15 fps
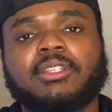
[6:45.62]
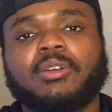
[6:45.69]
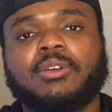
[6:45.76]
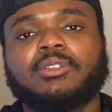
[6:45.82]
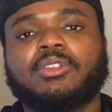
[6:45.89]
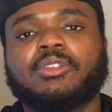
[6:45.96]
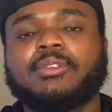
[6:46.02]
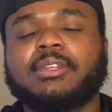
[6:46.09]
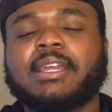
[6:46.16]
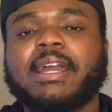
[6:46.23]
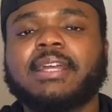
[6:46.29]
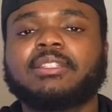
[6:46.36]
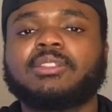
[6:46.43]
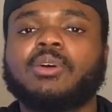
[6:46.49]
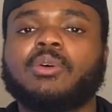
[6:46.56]
it on to you
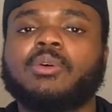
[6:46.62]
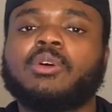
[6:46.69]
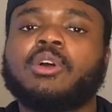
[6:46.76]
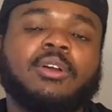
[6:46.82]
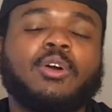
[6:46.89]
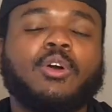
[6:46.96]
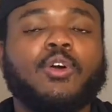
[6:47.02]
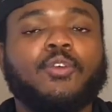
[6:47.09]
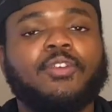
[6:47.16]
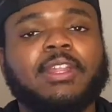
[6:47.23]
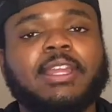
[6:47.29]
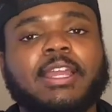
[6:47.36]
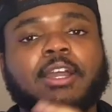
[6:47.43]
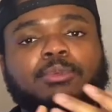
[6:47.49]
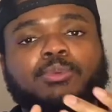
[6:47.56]
guys. So hopefully
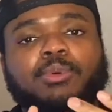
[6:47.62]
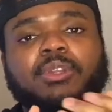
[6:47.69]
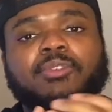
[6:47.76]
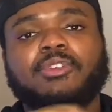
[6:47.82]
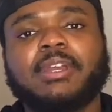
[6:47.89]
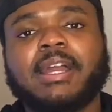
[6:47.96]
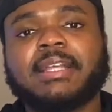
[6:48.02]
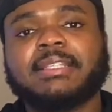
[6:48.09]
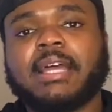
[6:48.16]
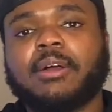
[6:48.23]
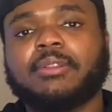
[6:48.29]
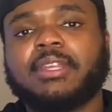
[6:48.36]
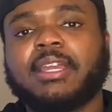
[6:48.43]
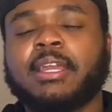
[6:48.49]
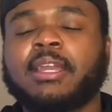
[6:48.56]
it helps one of you guys out
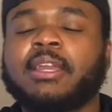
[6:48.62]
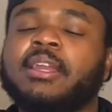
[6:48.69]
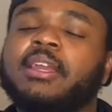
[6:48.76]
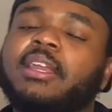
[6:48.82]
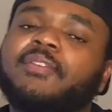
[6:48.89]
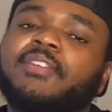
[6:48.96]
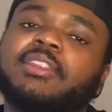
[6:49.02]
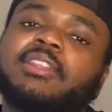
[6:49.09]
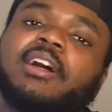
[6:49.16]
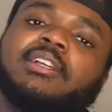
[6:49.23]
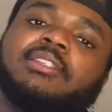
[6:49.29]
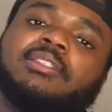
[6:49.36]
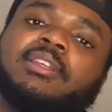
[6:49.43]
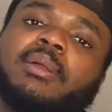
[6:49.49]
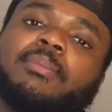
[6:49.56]
there. If it
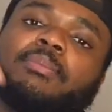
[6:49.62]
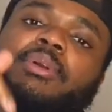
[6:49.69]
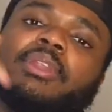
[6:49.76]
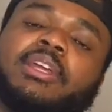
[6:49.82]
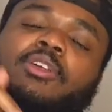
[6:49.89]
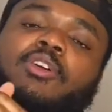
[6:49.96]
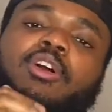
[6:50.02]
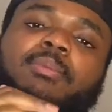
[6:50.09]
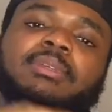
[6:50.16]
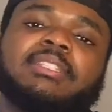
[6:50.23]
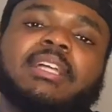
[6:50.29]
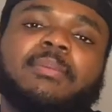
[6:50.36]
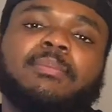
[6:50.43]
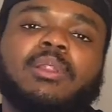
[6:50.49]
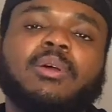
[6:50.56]
does, put it in the comments
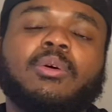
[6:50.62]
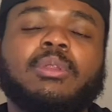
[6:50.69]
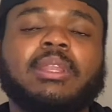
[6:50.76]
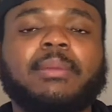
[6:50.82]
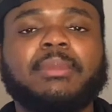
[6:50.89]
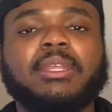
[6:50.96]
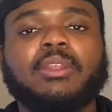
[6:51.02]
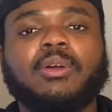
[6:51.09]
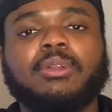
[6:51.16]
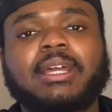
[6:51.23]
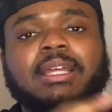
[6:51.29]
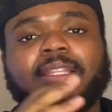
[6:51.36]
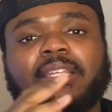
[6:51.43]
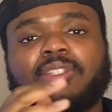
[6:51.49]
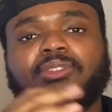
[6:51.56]
down below. Let me know
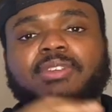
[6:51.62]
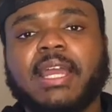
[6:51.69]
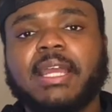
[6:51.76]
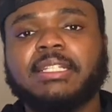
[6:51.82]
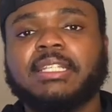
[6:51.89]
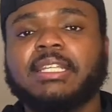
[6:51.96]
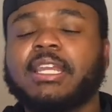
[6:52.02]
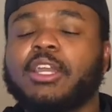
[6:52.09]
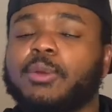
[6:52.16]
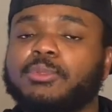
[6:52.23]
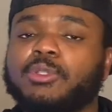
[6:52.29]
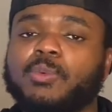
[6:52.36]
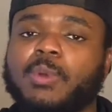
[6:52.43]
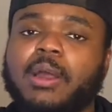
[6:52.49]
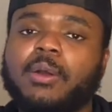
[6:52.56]
that this strategy helped
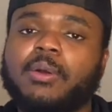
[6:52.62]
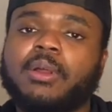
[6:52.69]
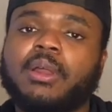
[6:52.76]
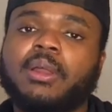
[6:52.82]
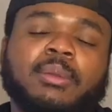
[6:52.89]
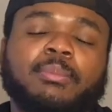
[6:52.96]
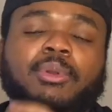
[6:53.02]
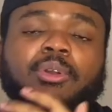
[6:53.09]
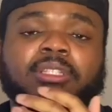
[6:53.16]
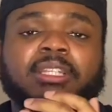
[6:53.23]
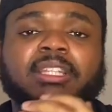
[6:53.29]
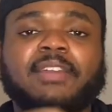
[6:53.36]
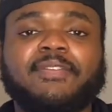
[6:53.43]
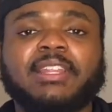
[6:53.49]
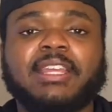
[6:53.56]
you out, because it
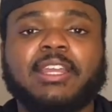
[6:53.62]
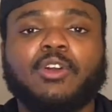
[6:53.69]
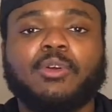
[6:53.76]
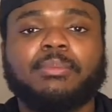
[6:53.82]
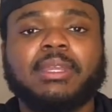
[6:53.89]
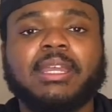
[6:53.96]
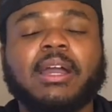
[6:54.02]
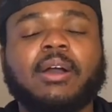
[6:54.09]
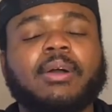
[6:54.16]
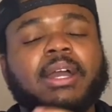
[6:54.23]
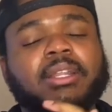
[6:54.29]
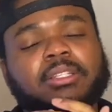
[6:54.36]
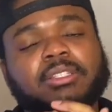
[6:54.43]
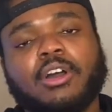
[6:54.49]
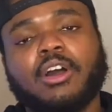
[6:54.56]
definitely helped me out at
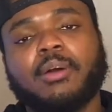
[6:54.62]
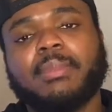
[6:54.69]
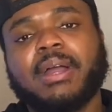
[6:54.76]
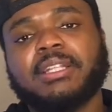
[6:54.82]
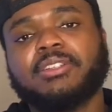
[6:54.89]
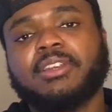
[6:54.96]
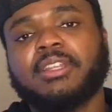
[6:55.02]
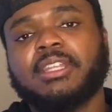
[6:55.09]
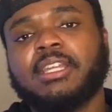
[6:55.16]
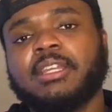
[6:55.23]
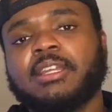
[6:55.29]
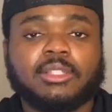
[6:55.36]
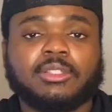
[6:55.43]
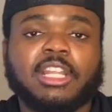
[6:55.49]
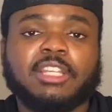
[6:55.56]
the start of my journey.
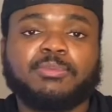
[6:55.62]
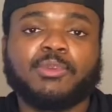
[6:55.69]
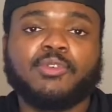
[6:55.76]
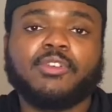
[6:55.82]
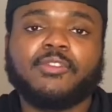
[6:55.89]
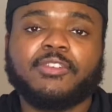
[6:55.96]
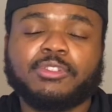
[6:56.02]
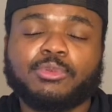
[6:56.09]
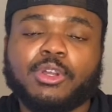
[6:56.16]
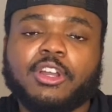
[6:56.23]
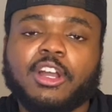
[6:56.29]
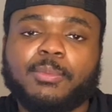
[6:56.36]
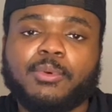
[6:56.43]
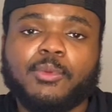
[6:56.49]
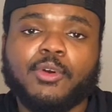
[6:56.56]
So let's move over to a
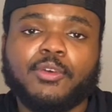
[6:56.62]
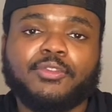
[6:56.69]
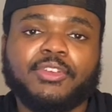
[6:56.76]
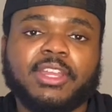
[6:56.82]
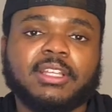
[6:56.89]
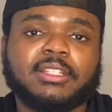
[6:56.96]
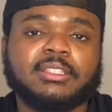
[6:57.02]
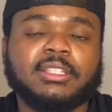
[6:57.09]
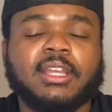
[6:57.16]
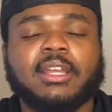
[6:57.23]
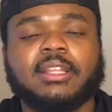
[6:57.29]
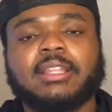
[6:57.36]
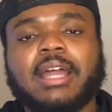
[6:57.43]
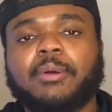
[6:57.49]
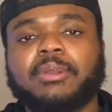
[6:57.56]
couple more things
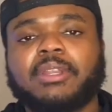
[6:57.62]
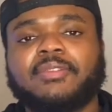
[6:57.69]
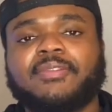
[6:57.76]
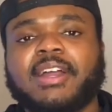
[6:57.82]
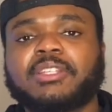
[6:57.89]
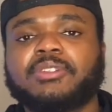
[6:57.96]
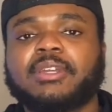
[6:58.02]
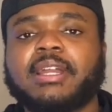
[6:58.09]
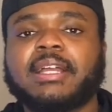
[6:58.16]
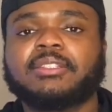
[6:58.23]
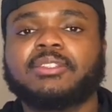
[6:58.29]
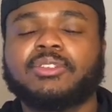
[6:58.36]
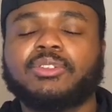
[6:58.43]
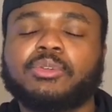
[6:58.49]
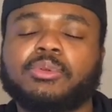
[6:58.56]
that I would advise you guys to
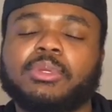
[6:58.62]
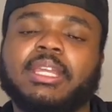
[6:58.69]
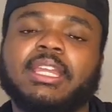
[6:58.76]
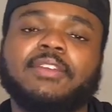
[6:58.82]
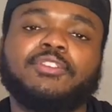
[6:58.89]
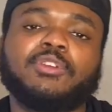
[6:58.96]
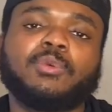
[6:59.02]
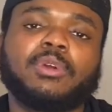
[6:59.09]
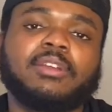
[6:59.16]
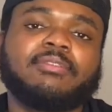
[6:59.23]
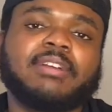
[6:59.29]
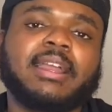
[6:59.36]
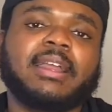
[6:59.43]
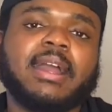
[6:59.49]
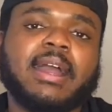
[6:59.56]
do if you wanna
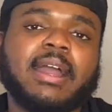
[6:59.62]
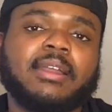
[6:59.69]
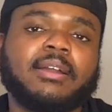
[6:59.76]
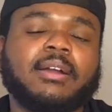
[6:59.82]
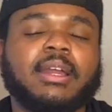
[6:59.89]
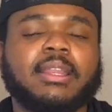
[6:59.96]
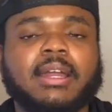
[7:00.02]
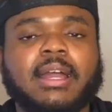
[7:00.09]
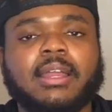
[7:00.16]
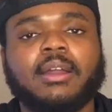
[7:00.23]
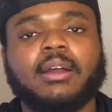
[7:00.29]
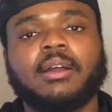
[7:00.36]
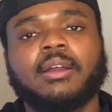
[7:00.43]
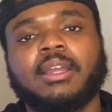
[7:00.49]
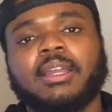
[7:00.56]
rank higher and higher
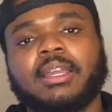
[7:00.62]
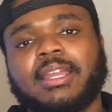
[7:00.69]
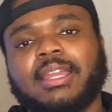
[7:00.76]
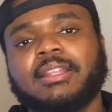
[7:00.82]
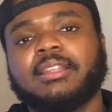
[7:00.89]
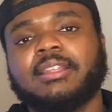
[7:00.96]
in the